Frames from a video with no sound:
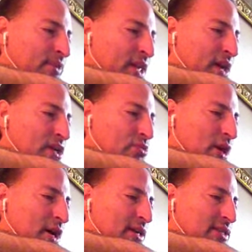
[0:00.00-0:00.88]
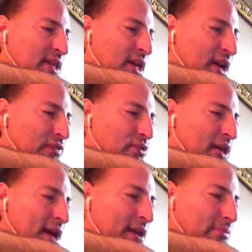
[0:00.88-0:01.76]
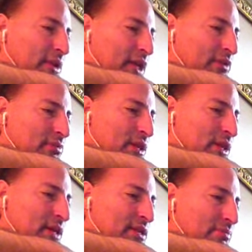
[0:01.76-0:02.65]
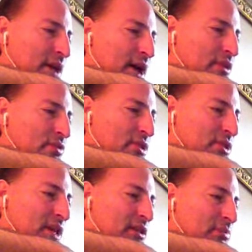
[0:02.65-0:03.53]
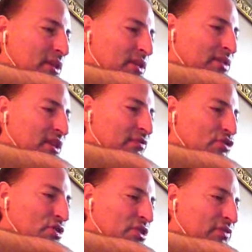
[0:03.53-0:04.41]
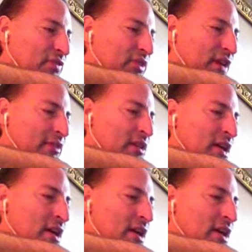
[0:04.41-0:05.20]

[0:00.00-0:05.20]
That is why I say, if you cannot believe in me as the man who is said to be the son of Joseph of David,